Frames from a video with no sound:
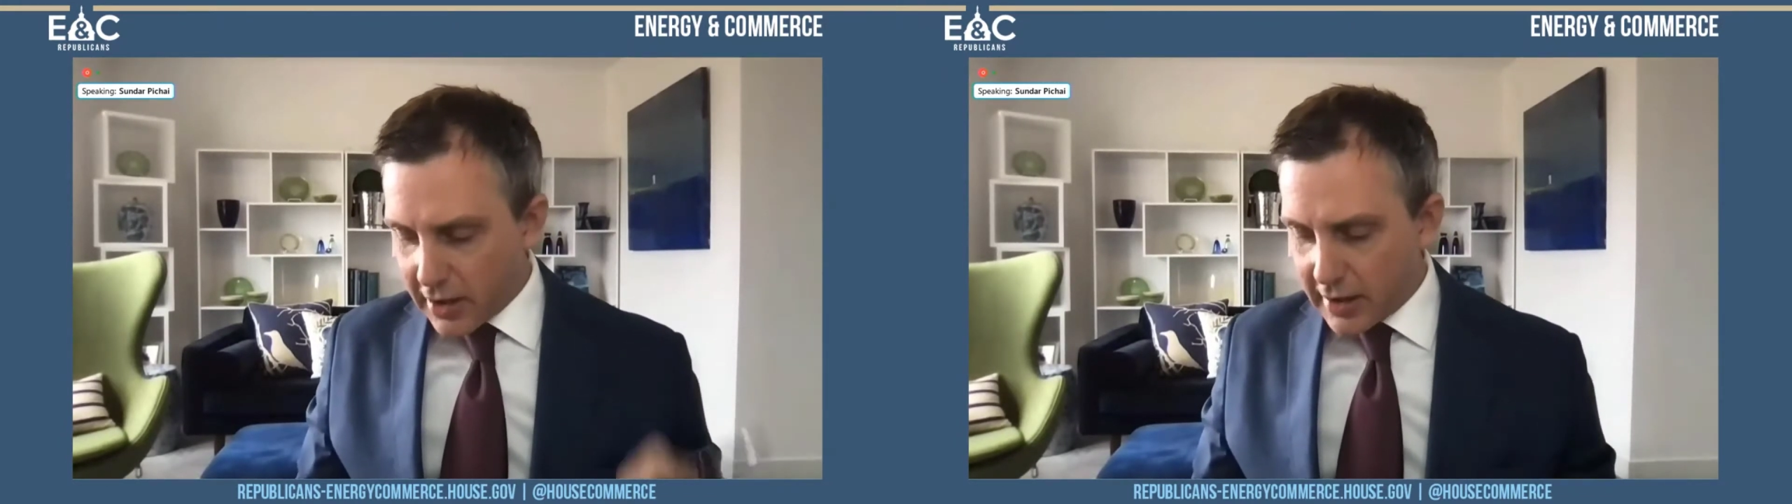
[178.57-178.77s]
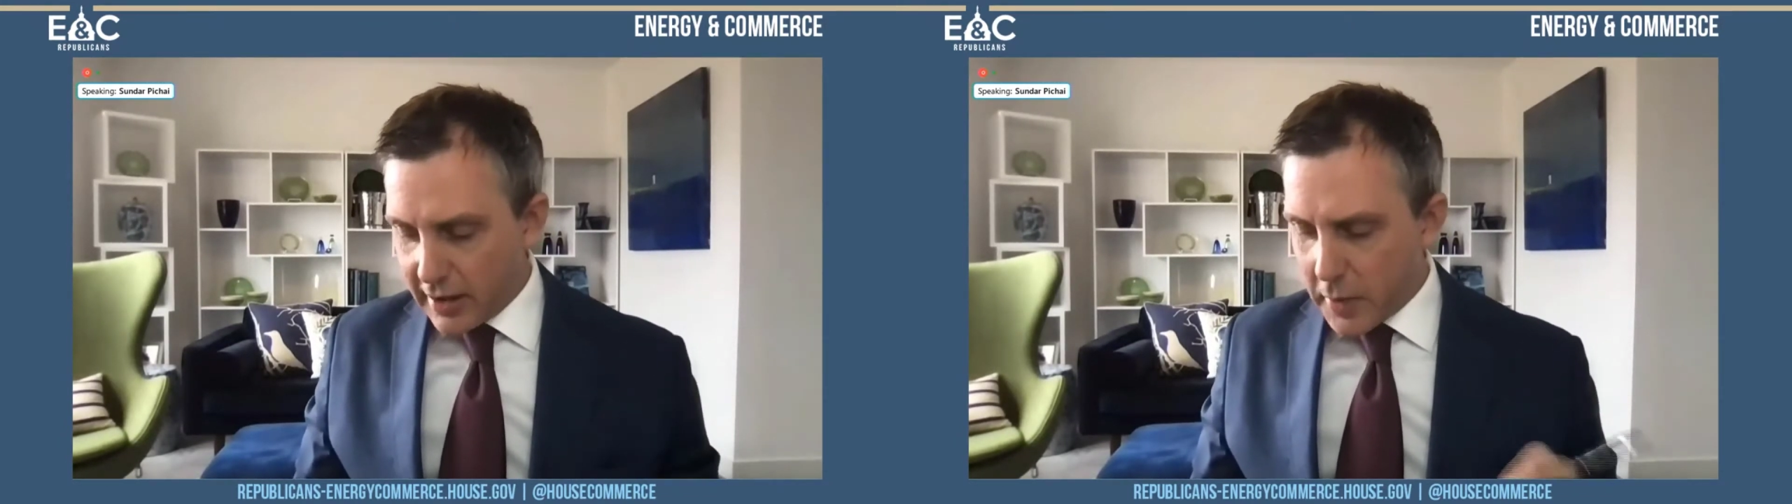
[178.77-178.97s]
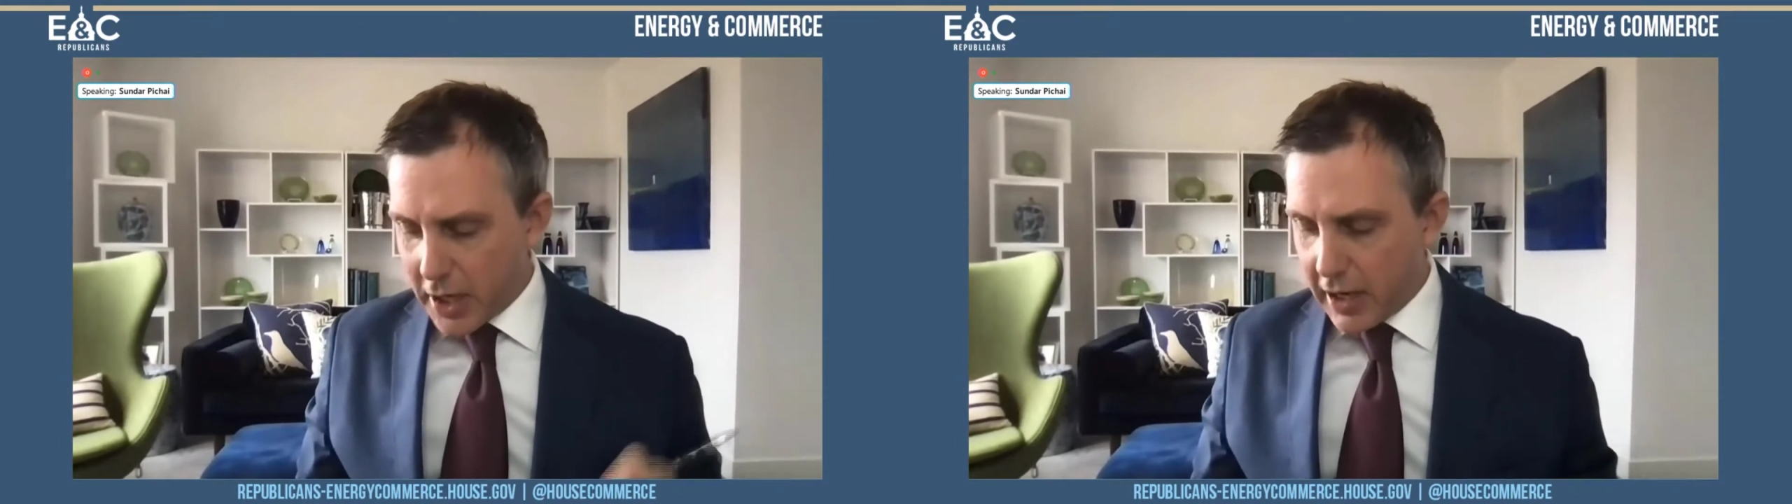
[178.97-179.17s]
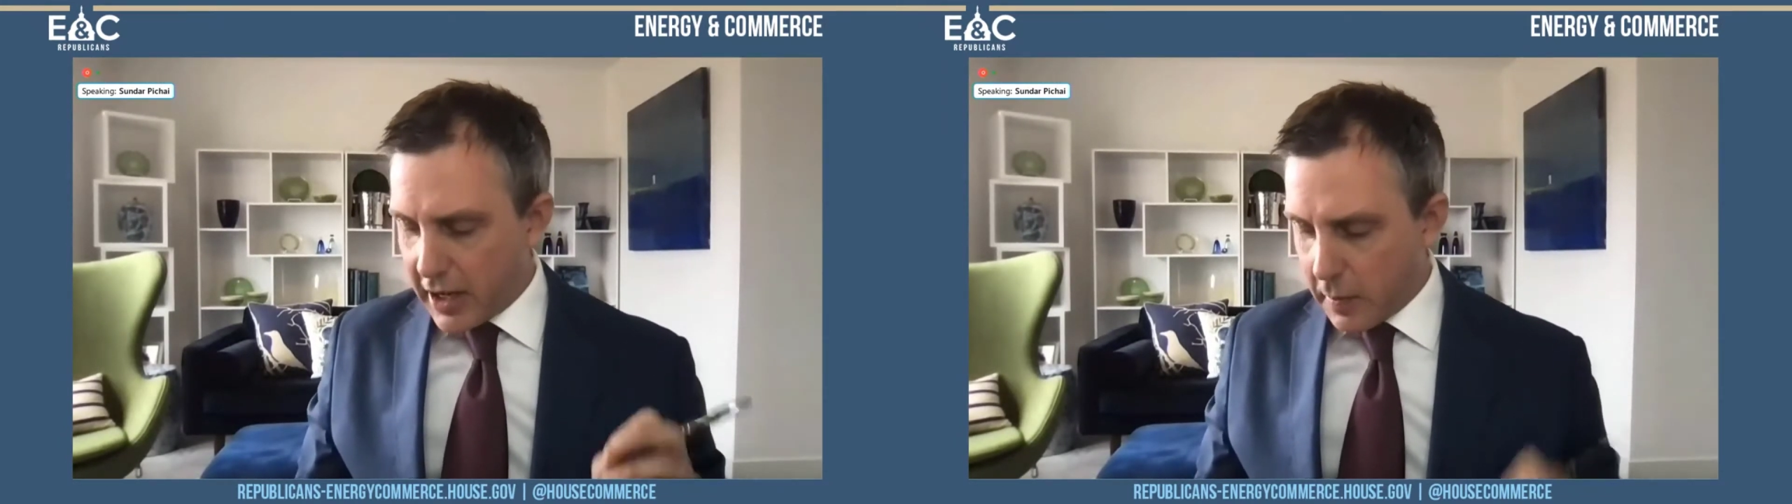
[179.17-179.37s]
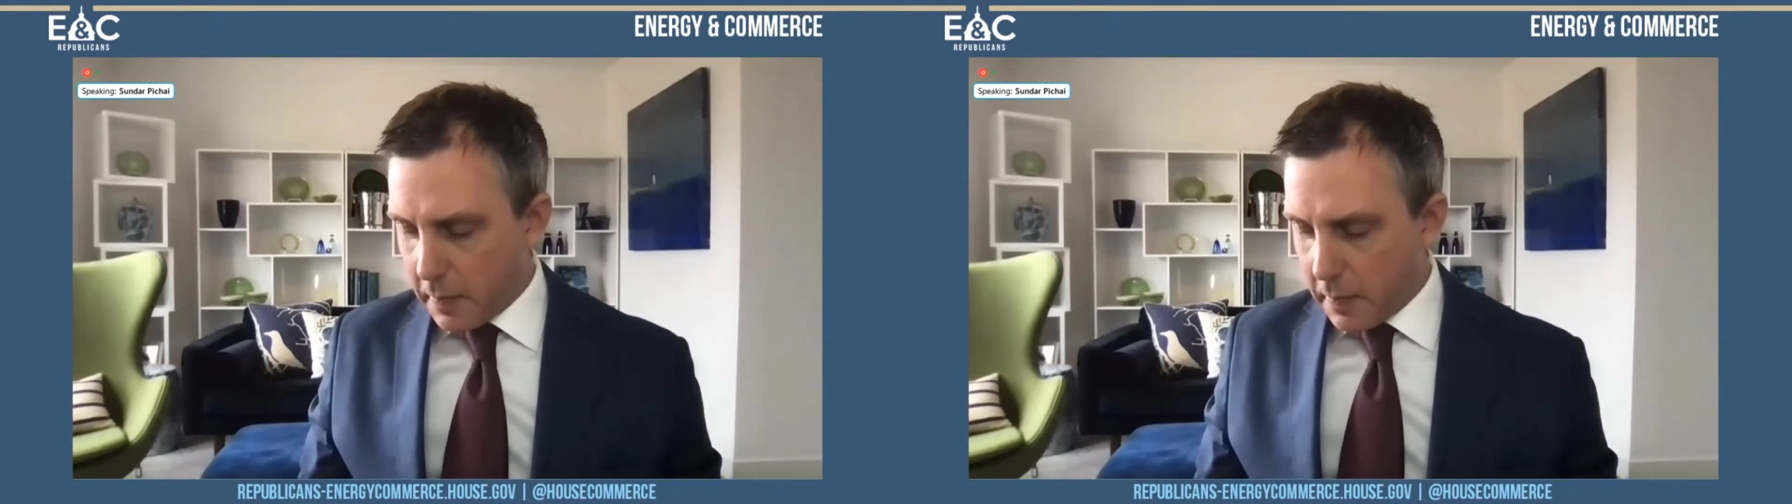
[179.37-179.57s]

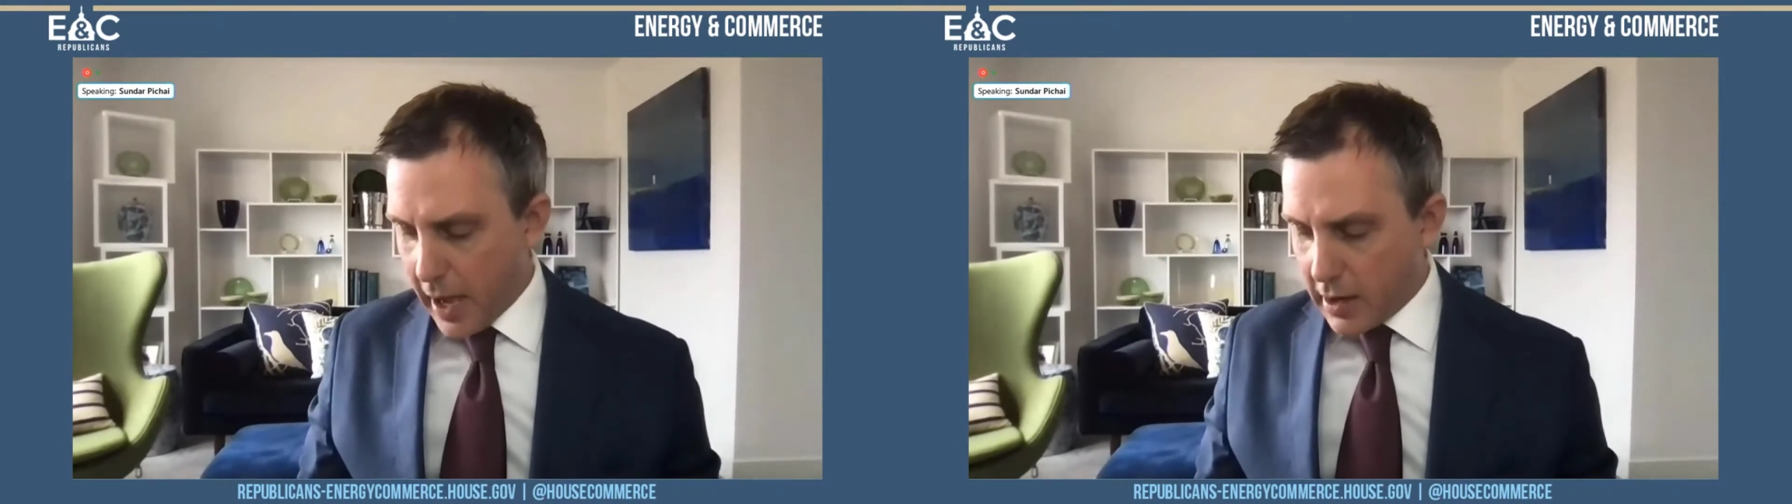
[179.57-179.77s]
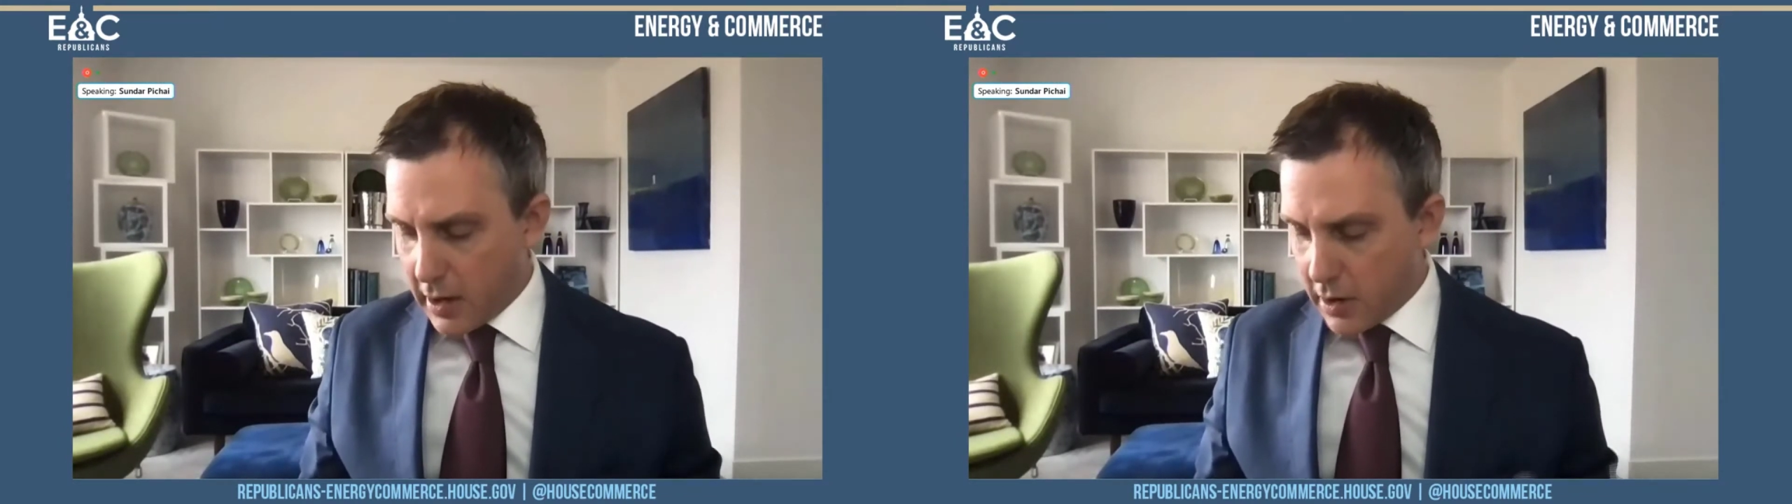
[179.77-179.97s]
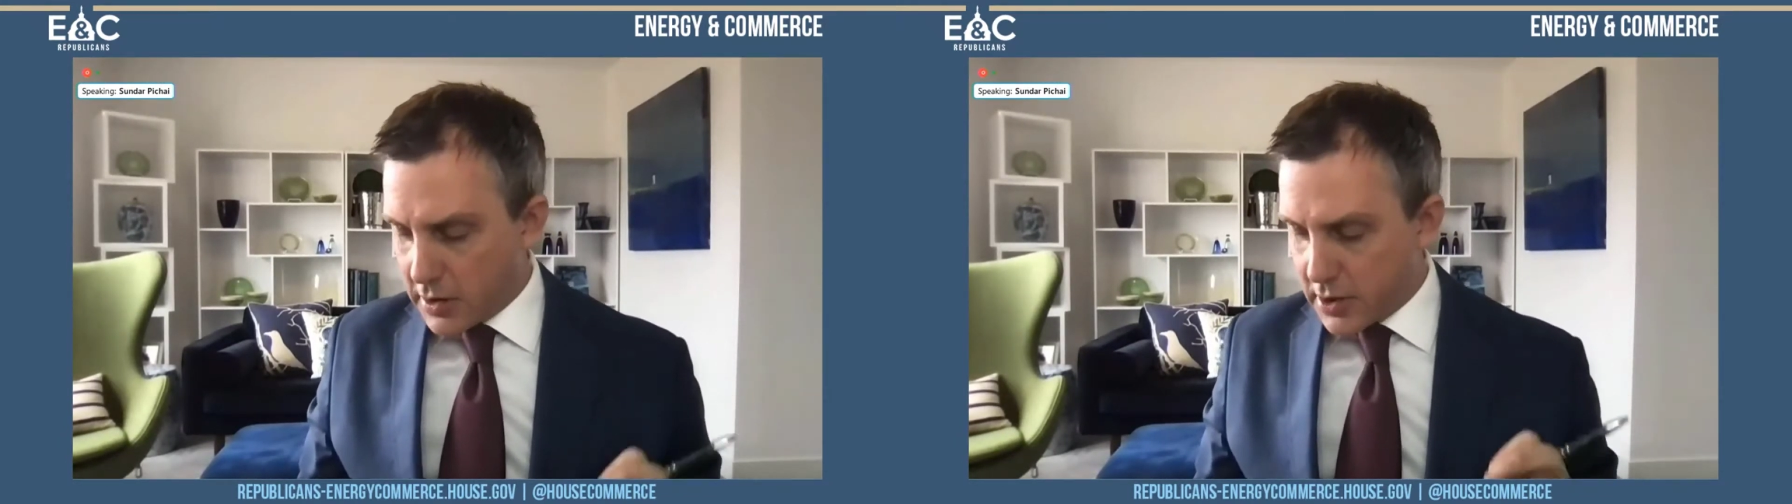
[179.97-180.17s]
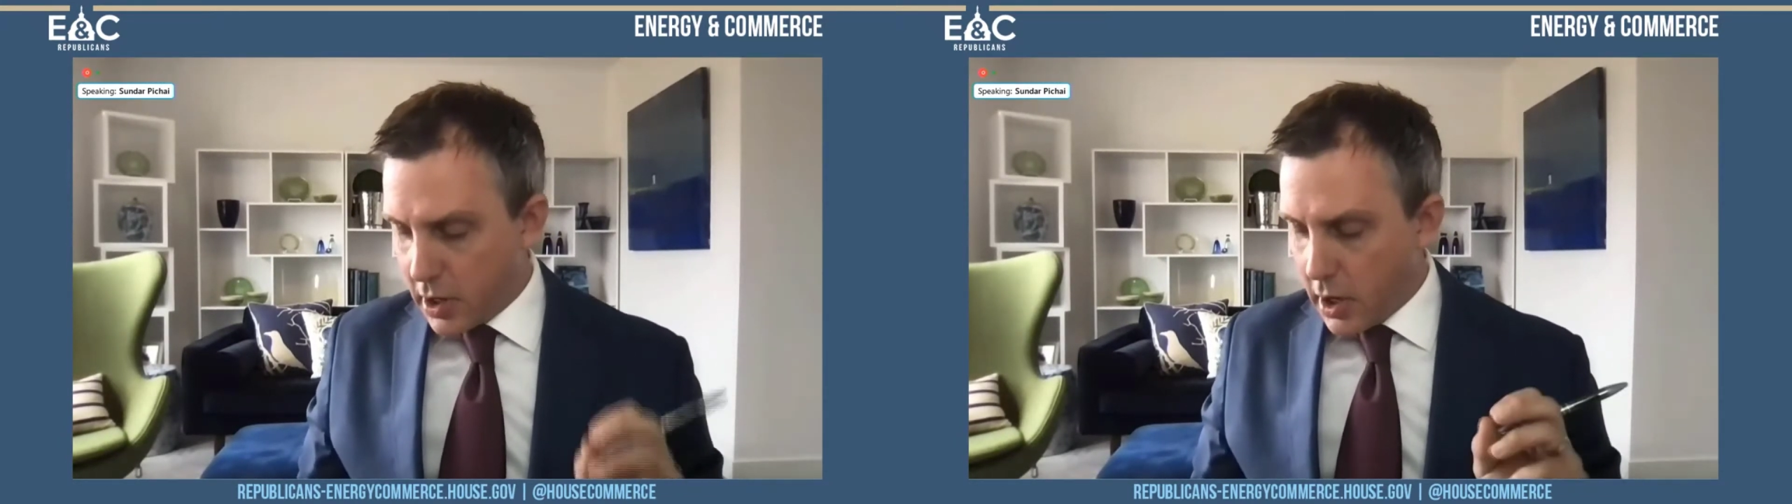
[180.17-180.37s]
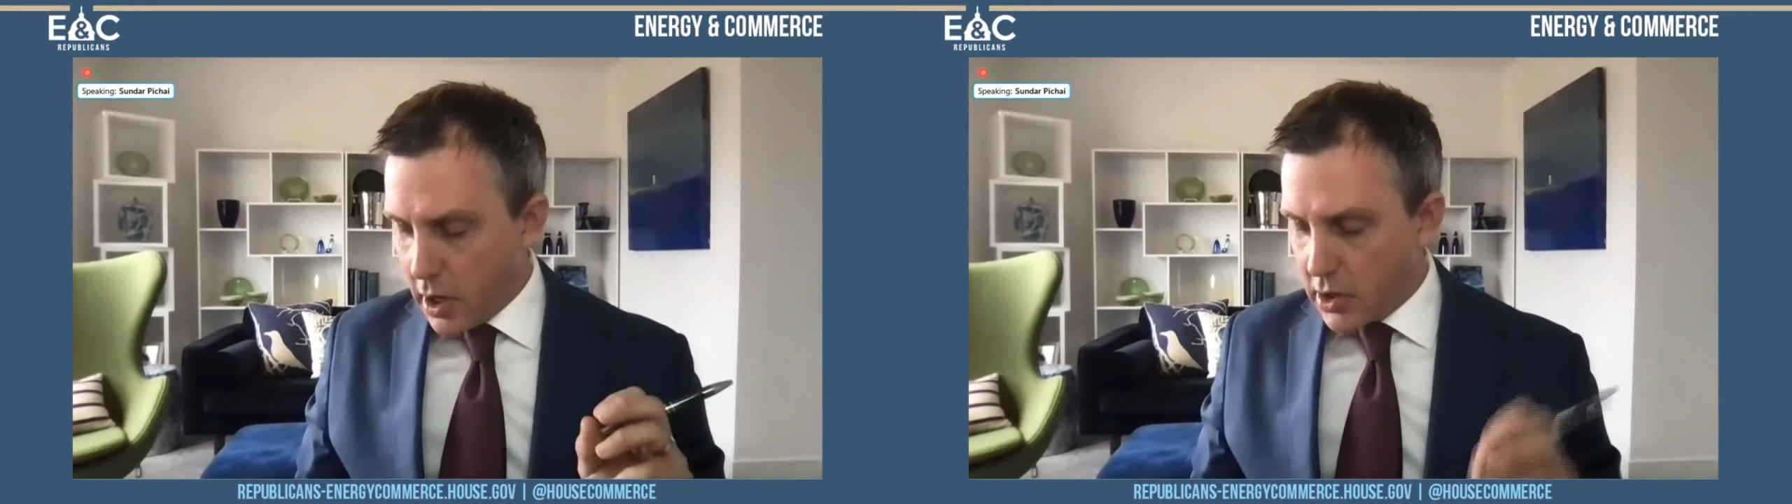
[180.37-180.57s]
eliminating competitors'